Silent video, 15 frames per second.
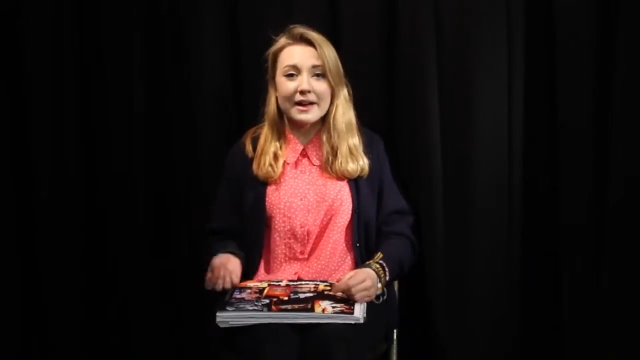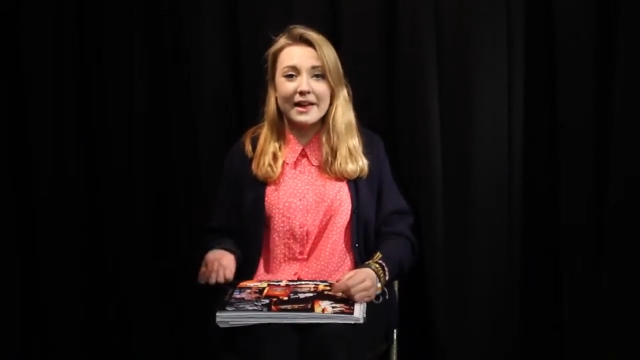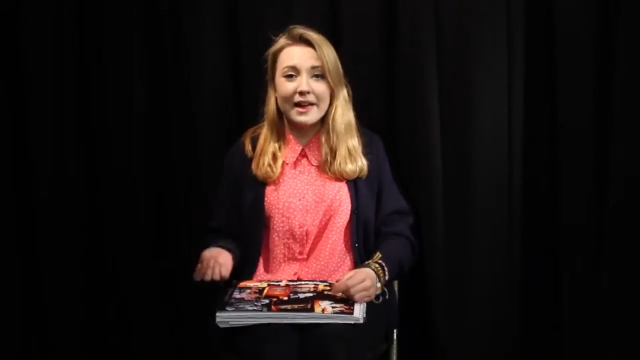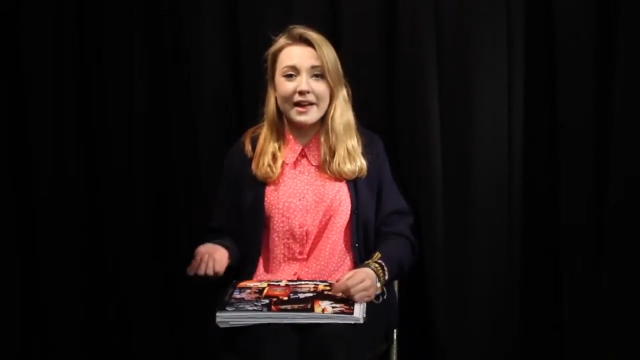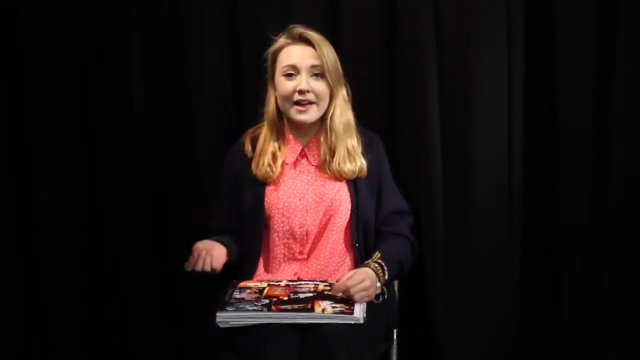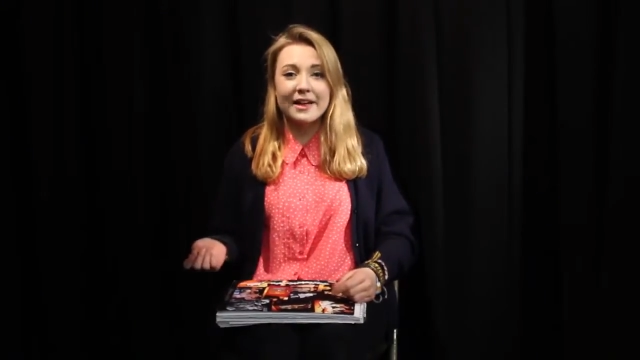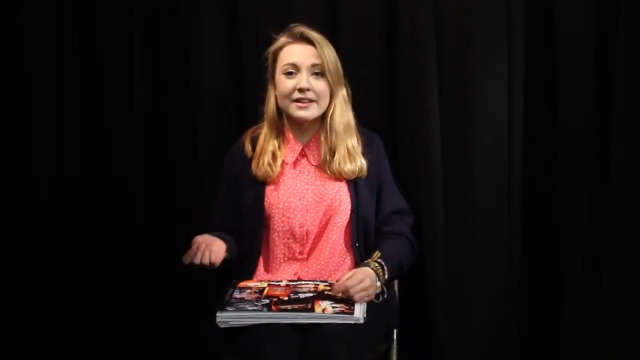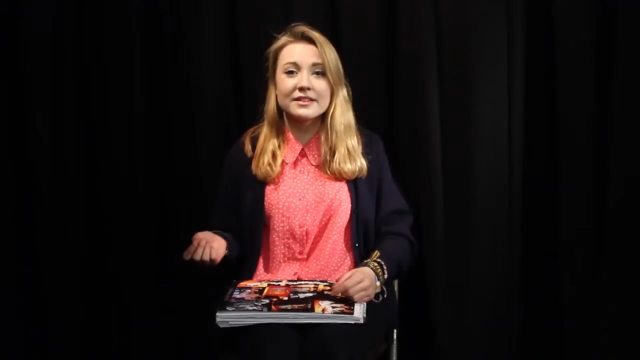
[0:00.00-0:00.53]

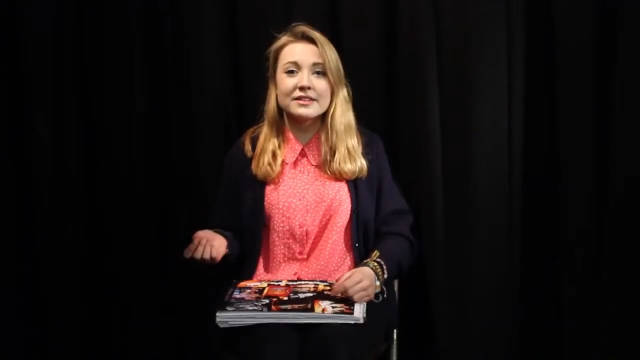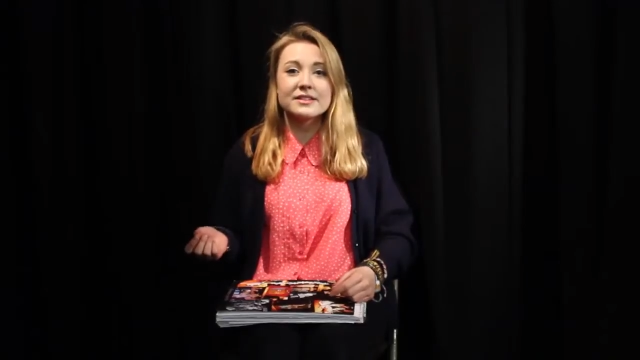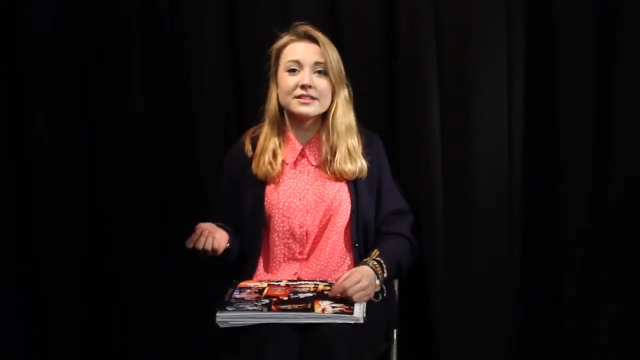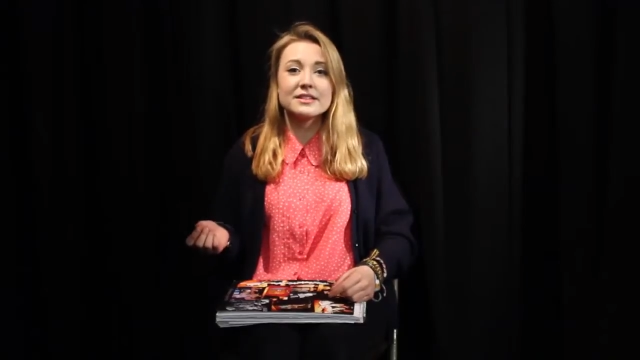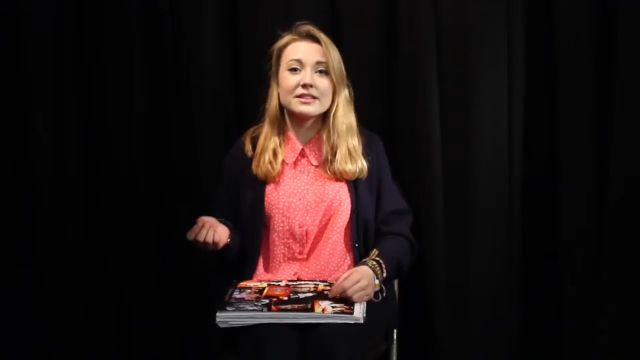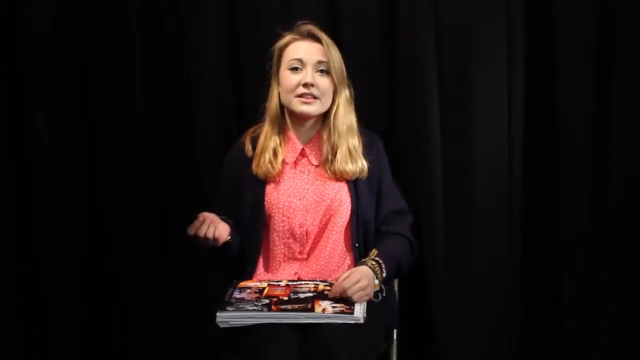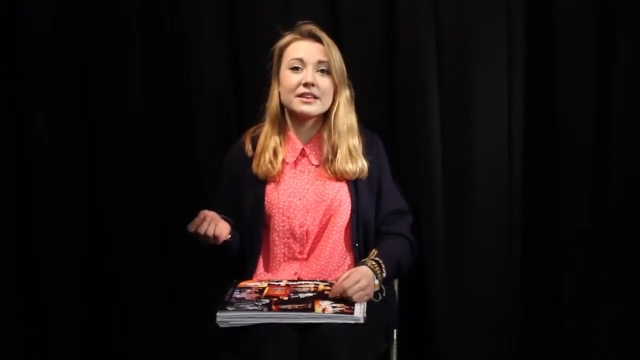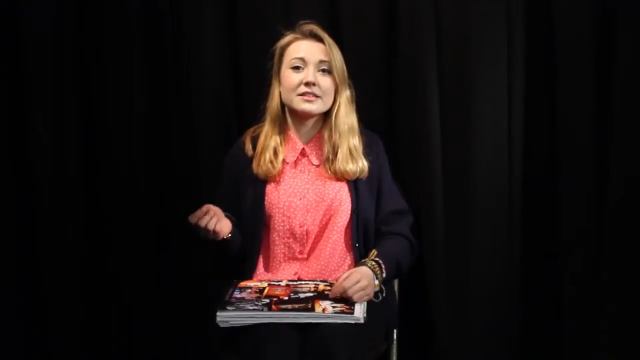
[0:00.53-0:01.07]
hand,
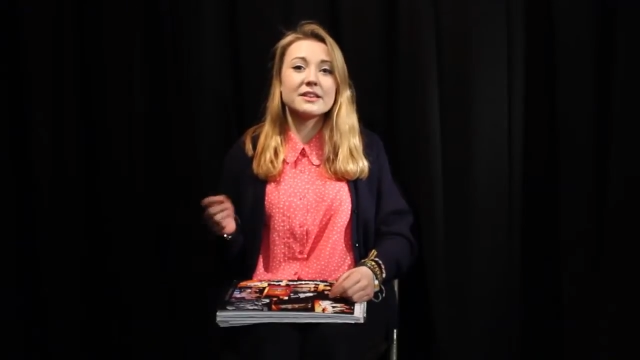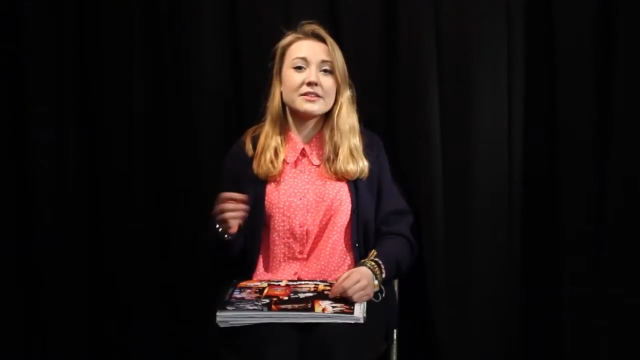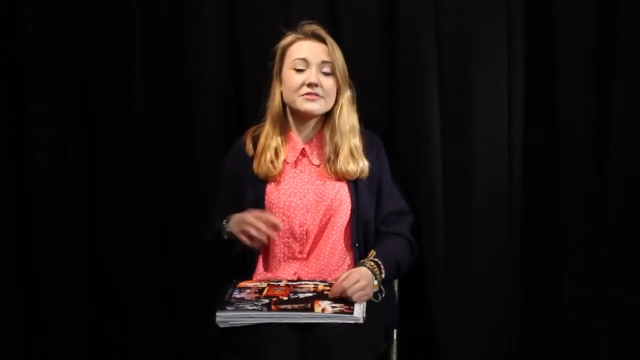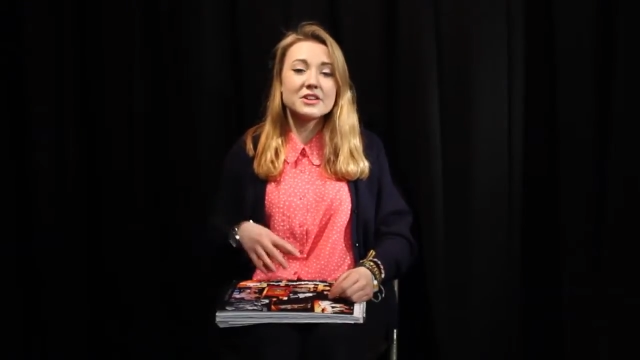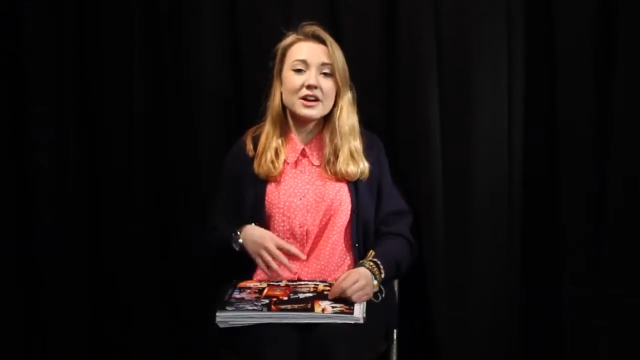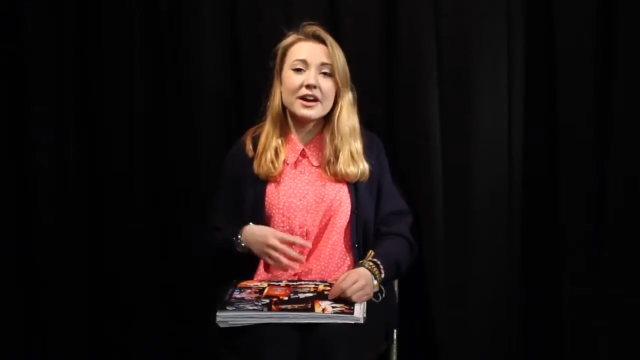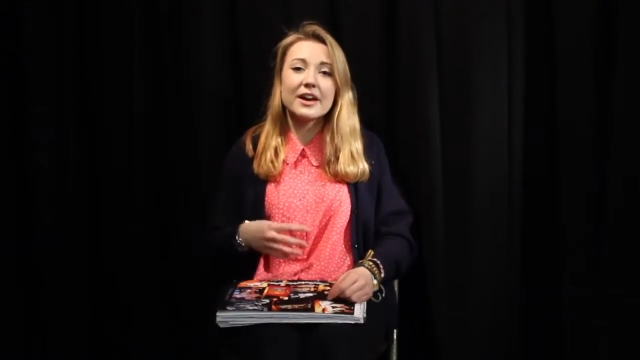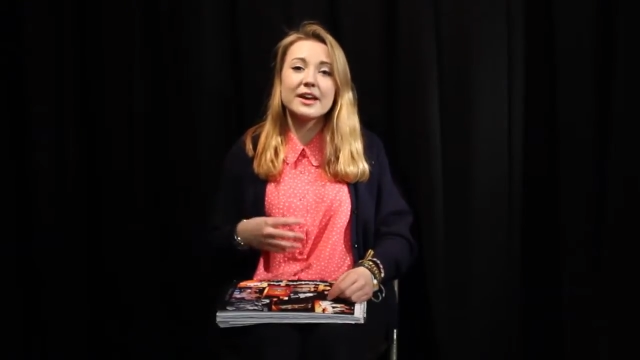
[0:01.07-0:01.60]
things I've
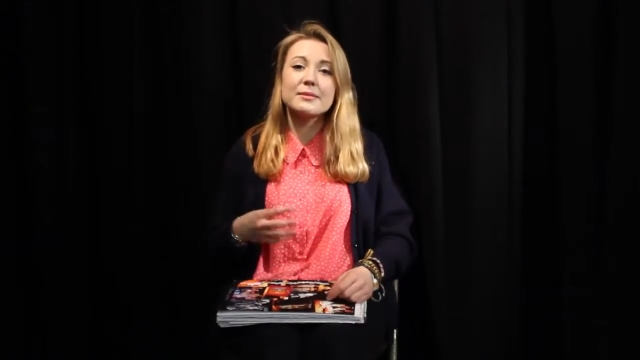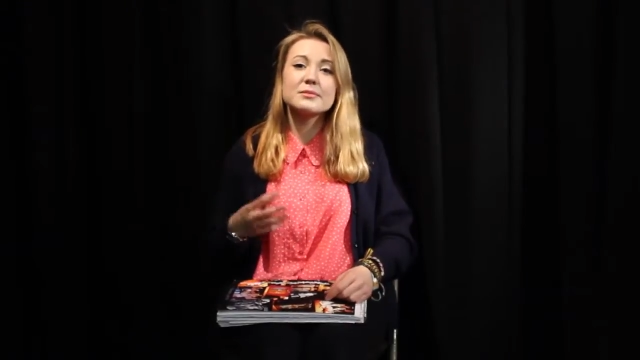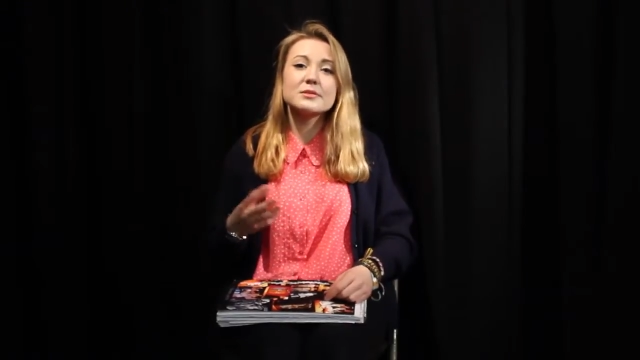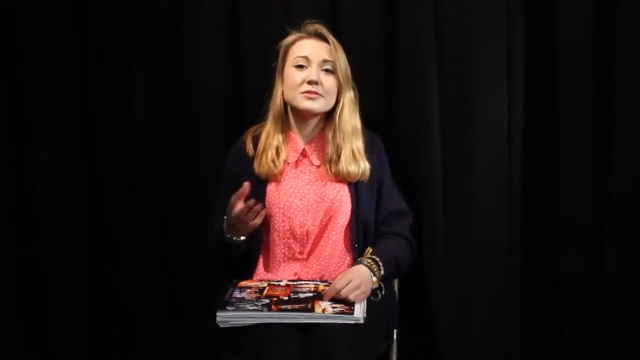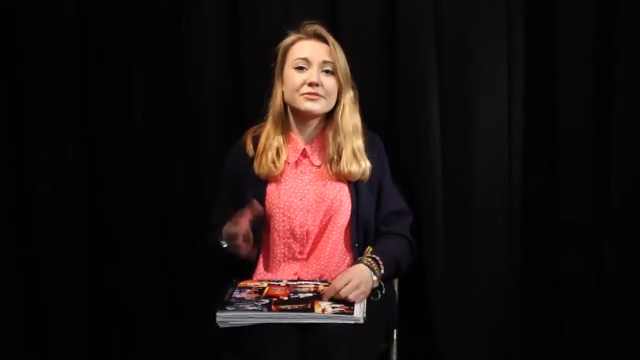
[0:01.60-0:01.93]
typed,